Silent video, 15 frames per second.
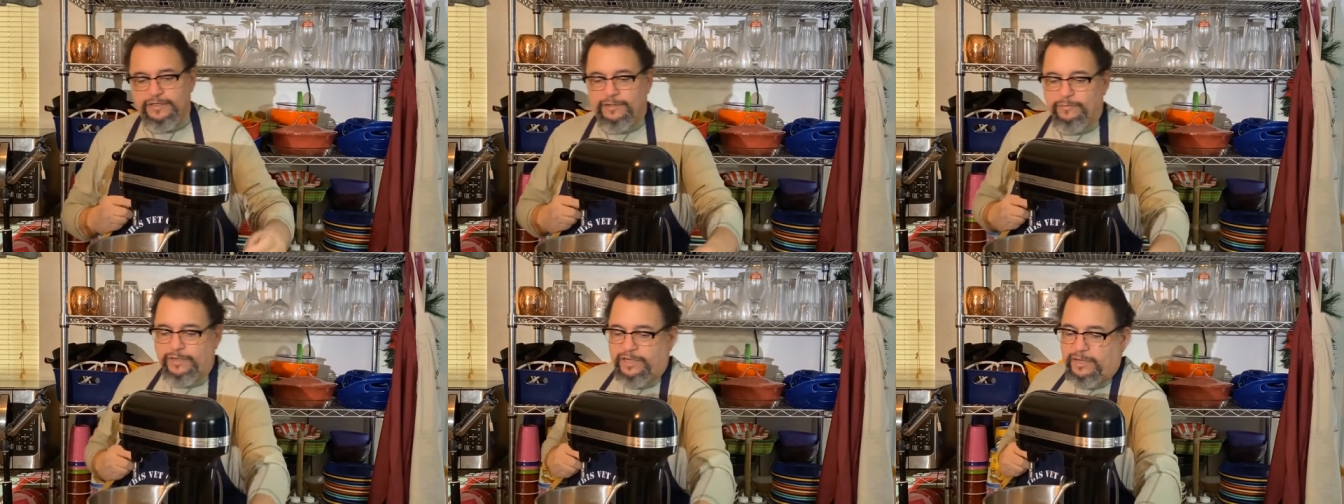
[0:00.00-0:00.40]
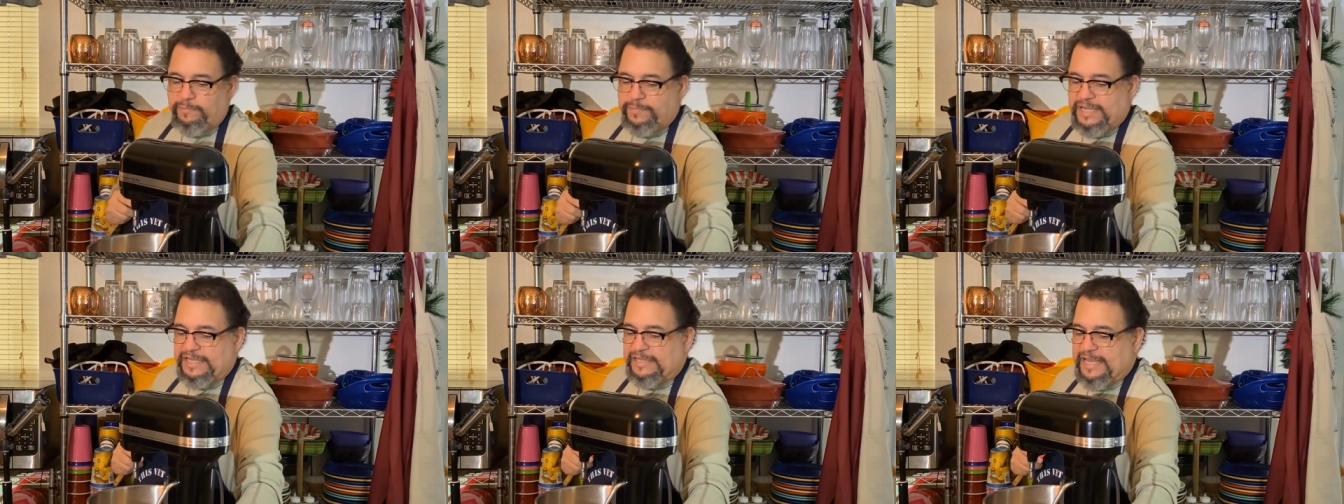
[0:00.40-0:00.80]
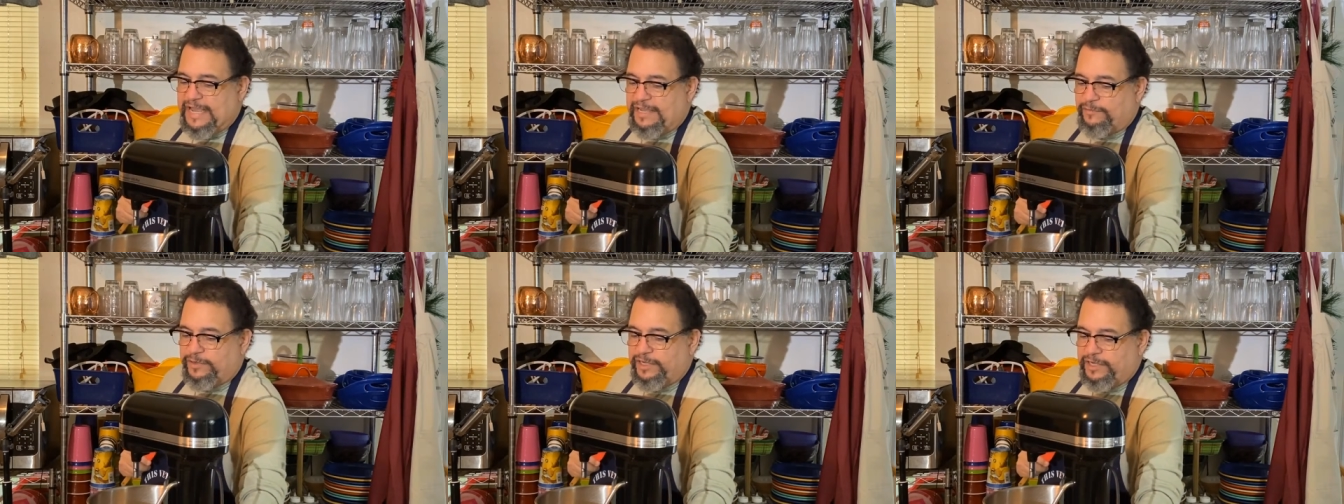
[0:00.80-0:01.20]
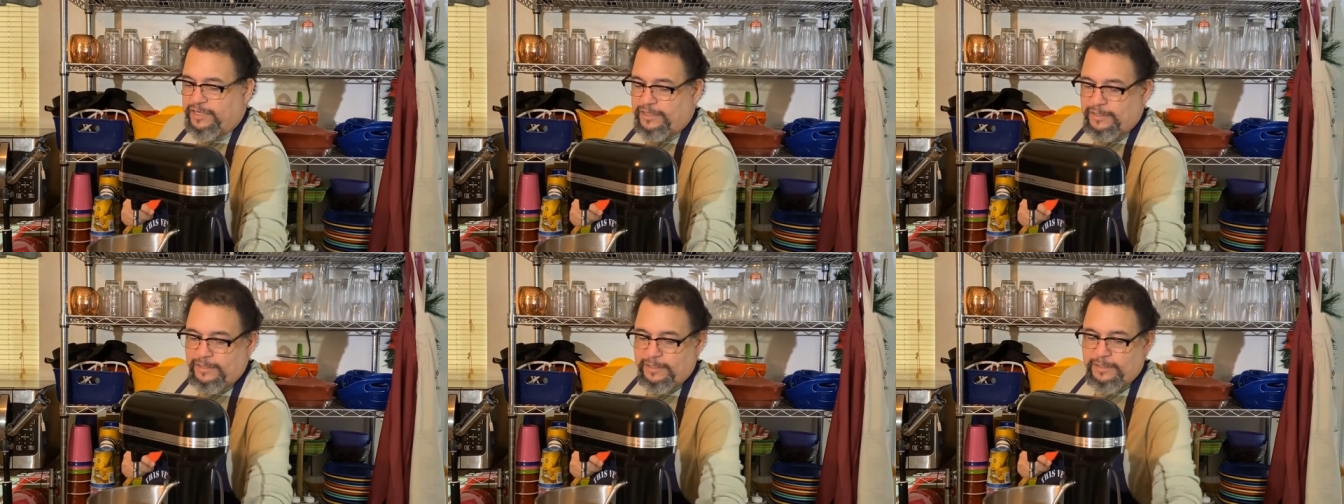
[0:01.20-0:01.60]
We're going to beat that. We're
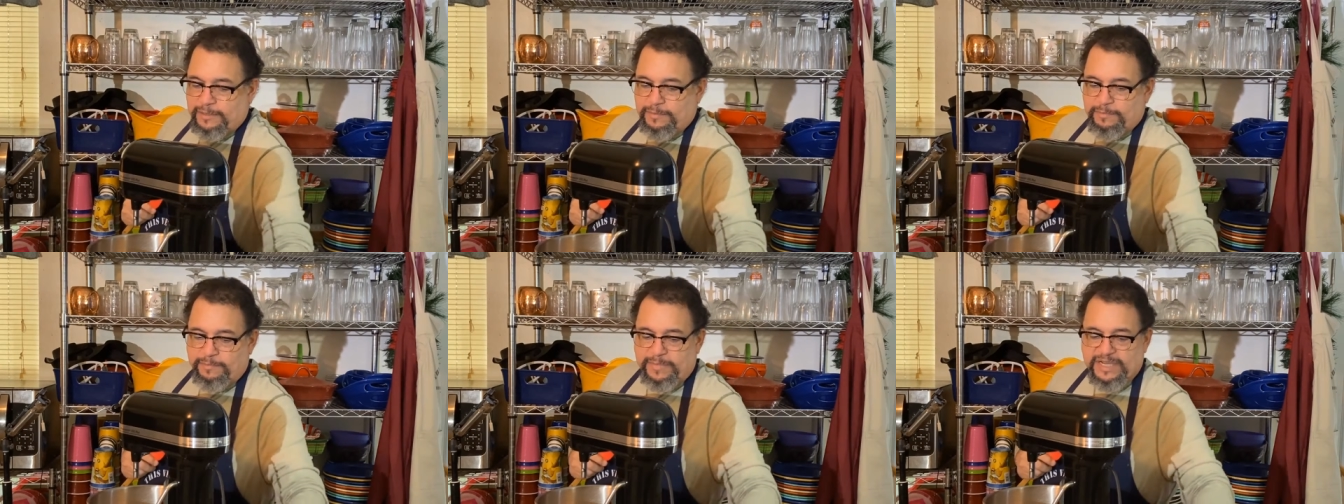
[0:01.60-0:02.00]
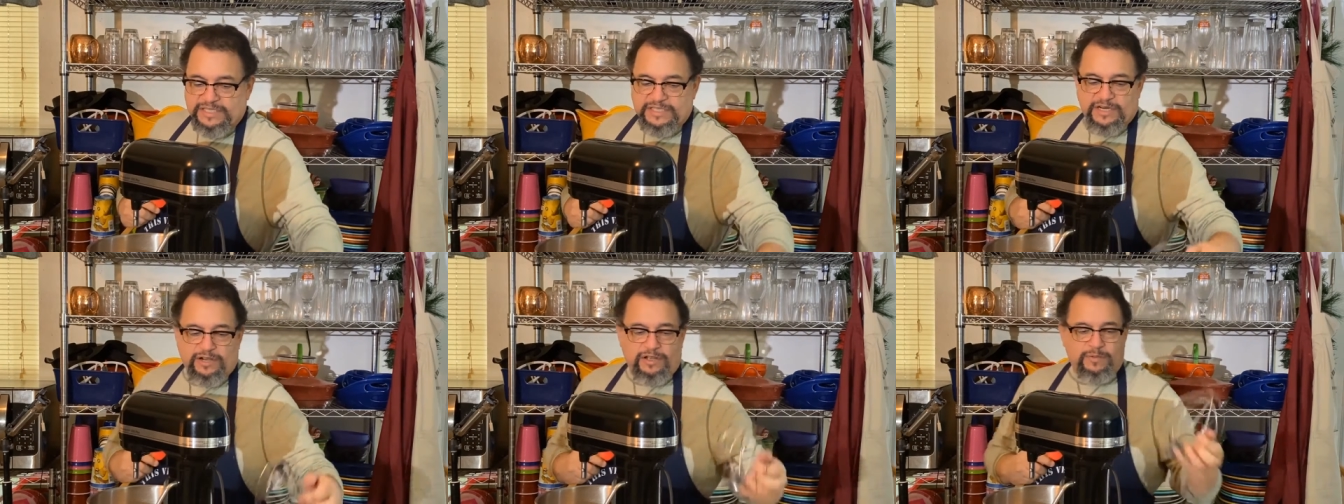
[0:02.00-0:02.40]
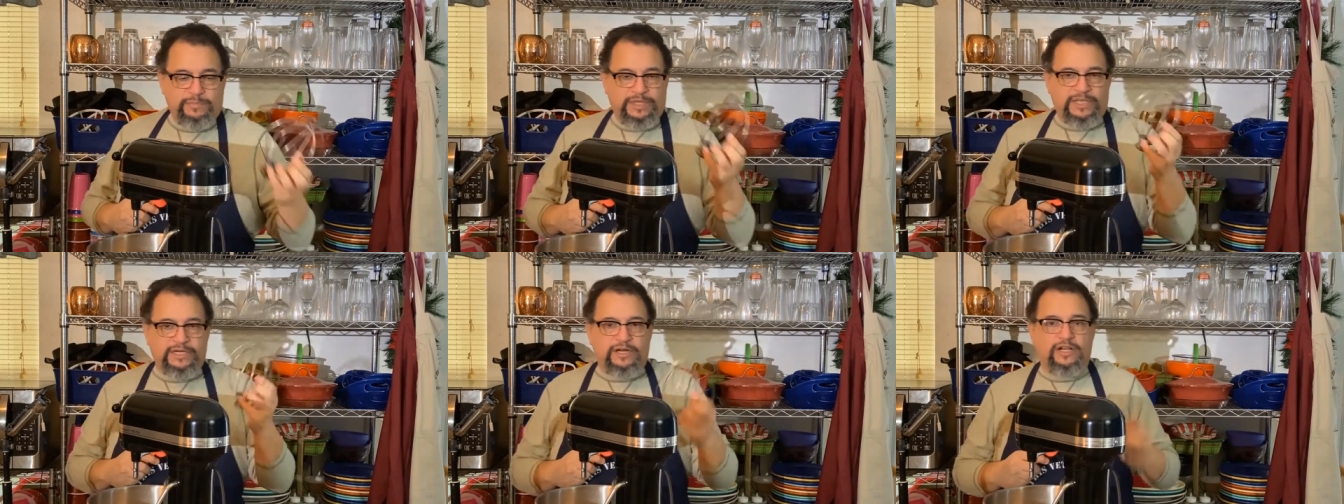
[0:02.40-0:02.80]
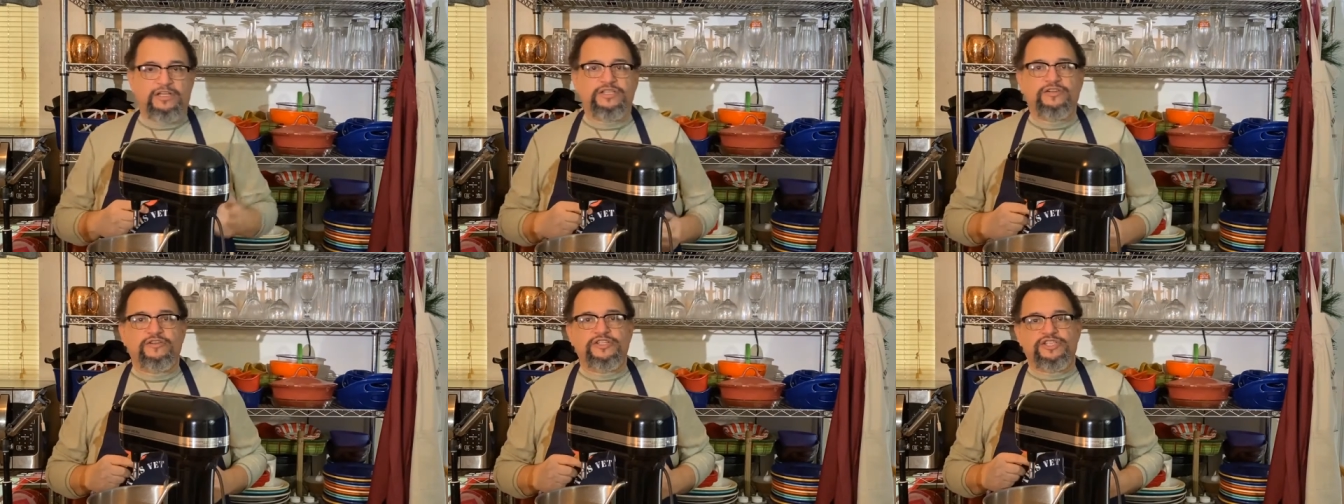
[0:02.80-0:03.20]
going to mix it all, blend it
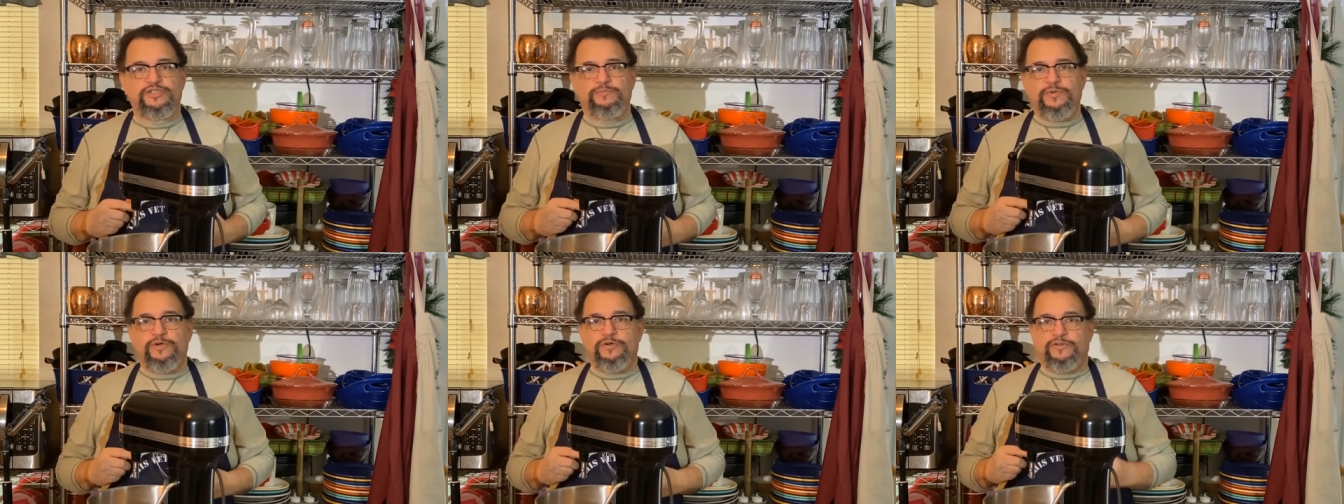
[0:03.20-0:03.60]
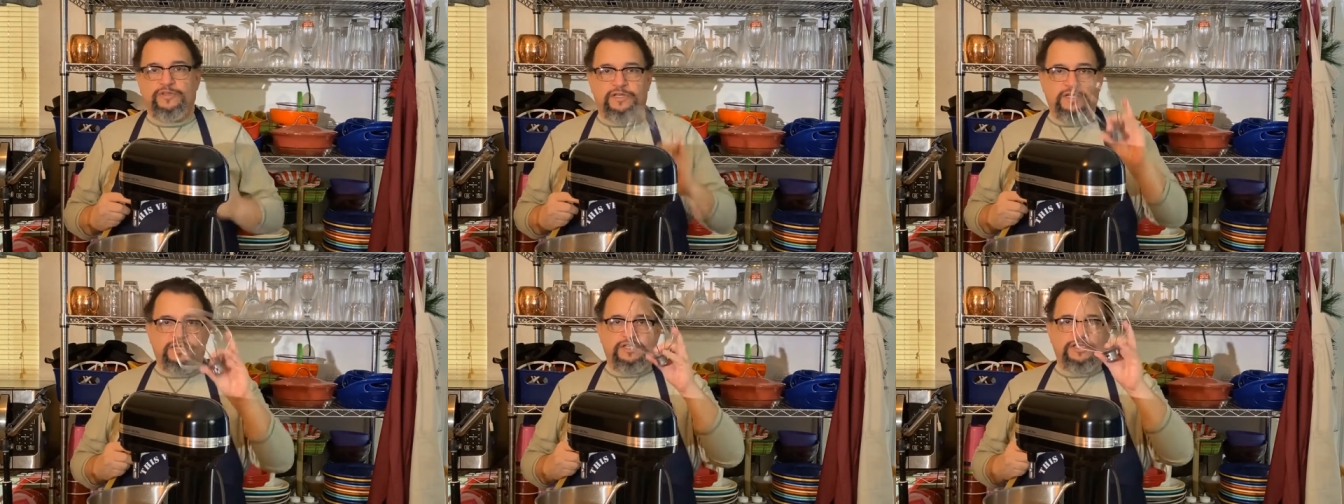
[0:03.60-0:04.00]
all until it's smooth.